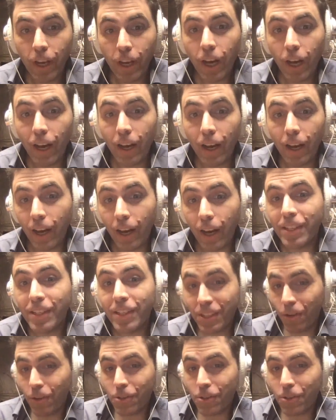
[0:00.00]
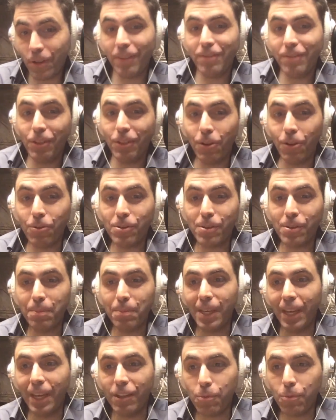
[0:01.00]
Obviously, you also have to know some
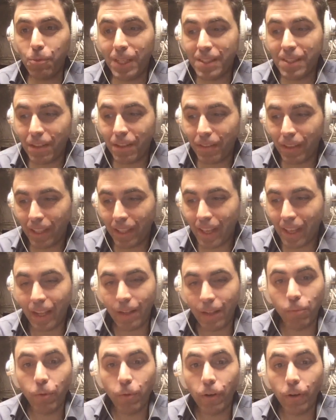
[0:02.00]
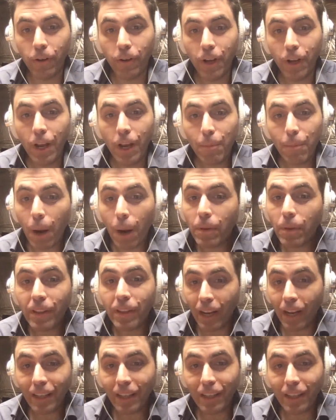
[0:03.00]
PHP and stuff like that. And we're probably
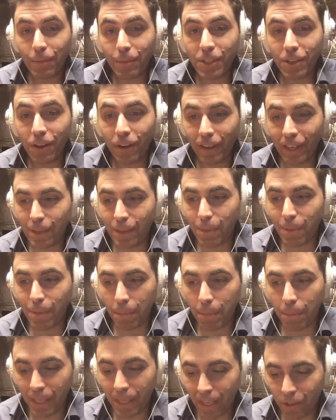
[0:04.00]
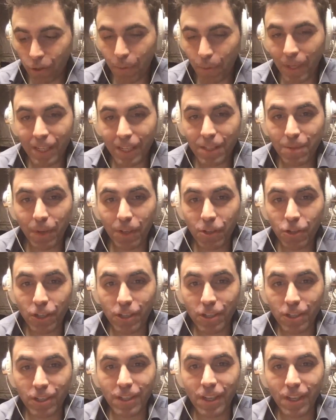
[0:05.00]
not going to be talking about PHP as much
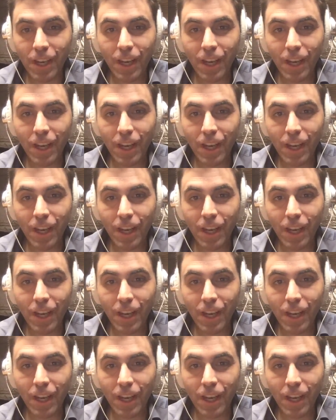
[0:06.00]
as